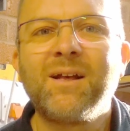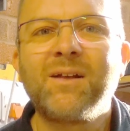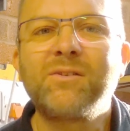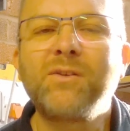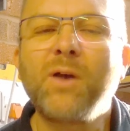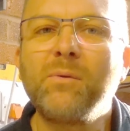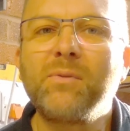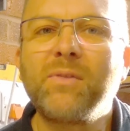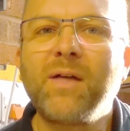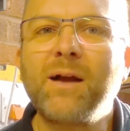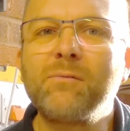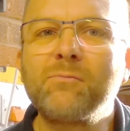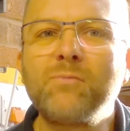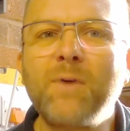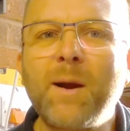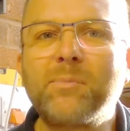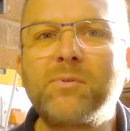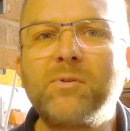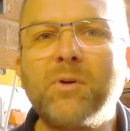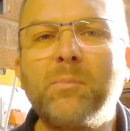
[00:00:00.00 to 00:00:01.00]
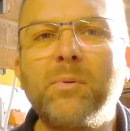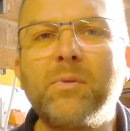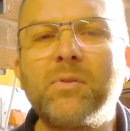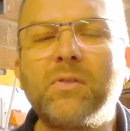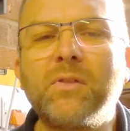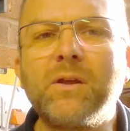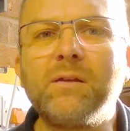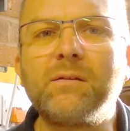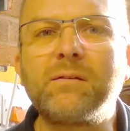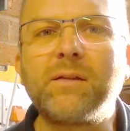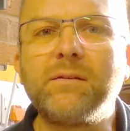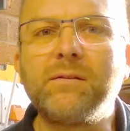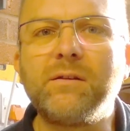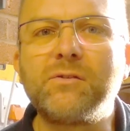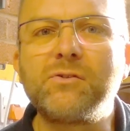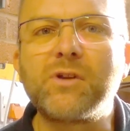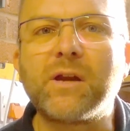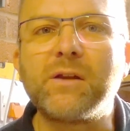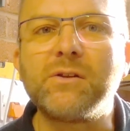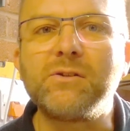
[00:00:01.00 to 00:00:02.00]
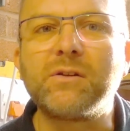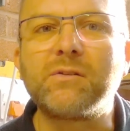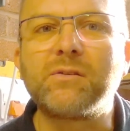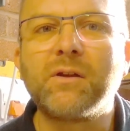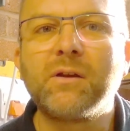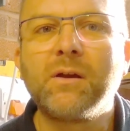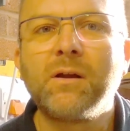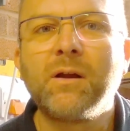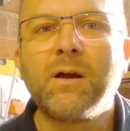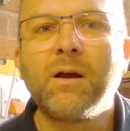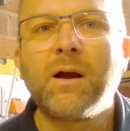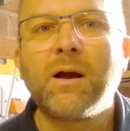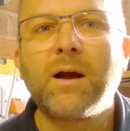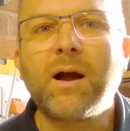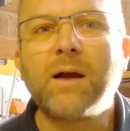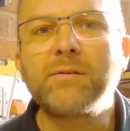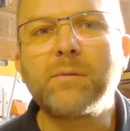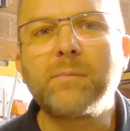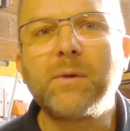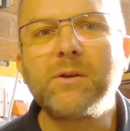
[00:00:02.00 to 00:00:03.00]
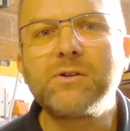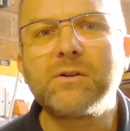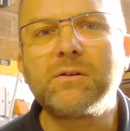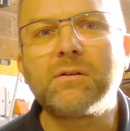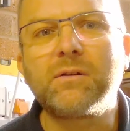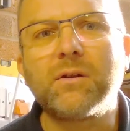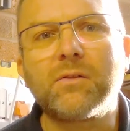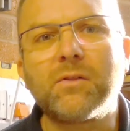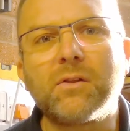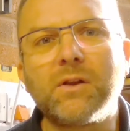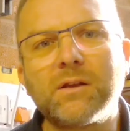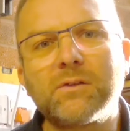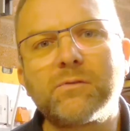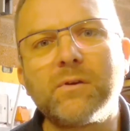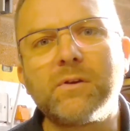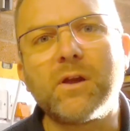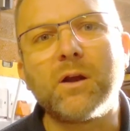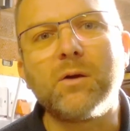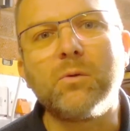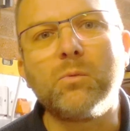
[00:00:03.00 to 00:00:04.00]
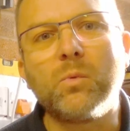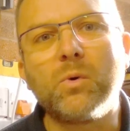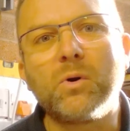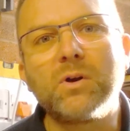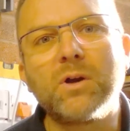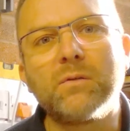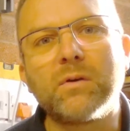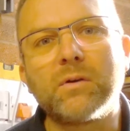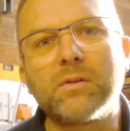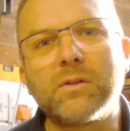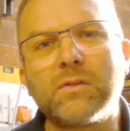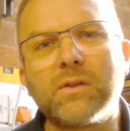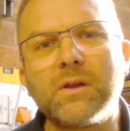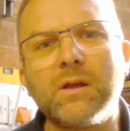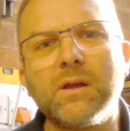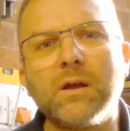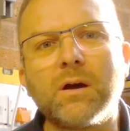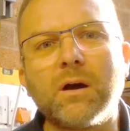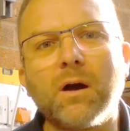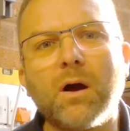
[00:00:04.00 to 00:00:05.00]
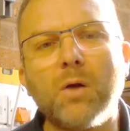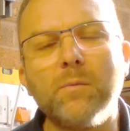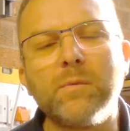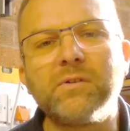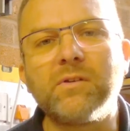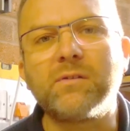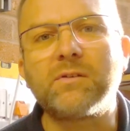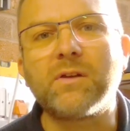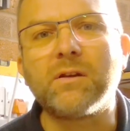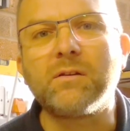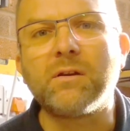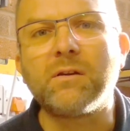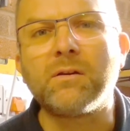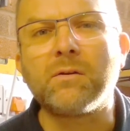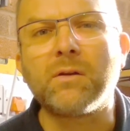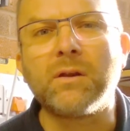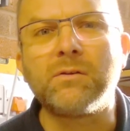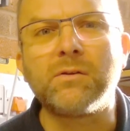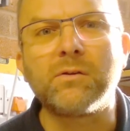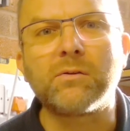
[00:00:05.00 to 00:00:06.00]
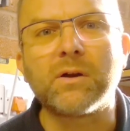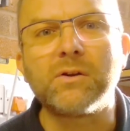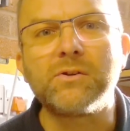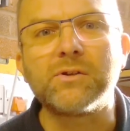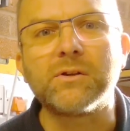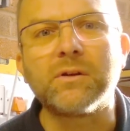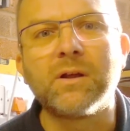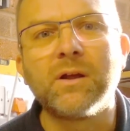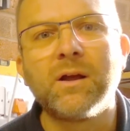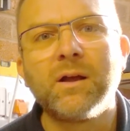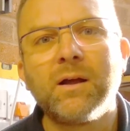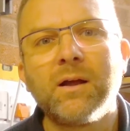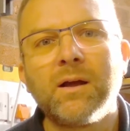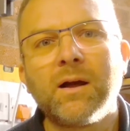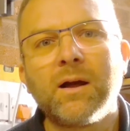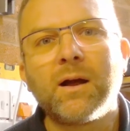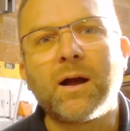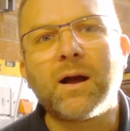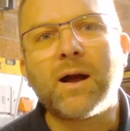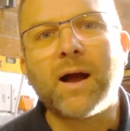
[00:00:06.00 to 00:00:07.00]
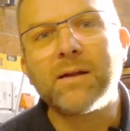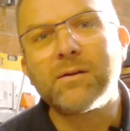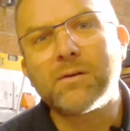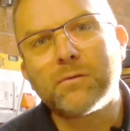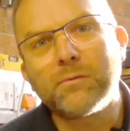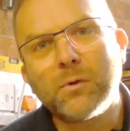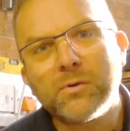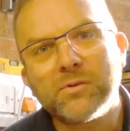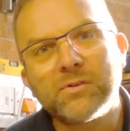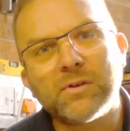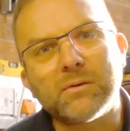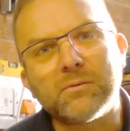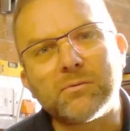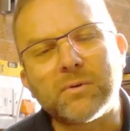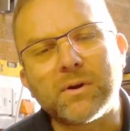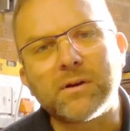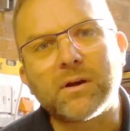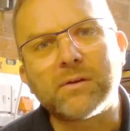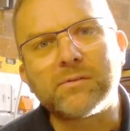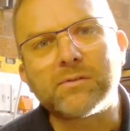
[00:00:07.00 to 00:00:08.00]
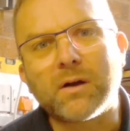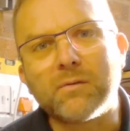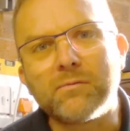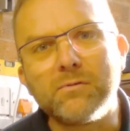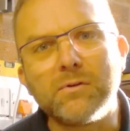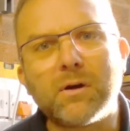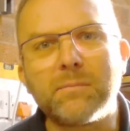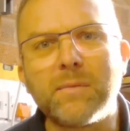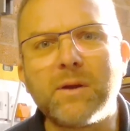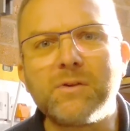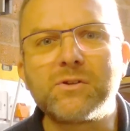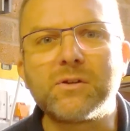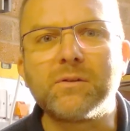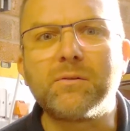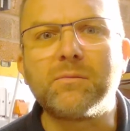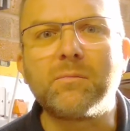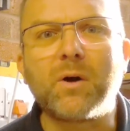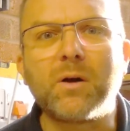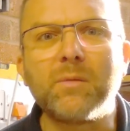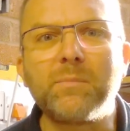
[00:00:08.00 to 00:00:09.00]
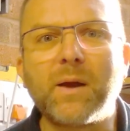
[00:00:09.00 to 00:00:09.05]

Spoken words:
So that wraps up these latest changes. As I mentioned, the next video will cover the Home Assistant integration. And I've also realised I've not mentioned my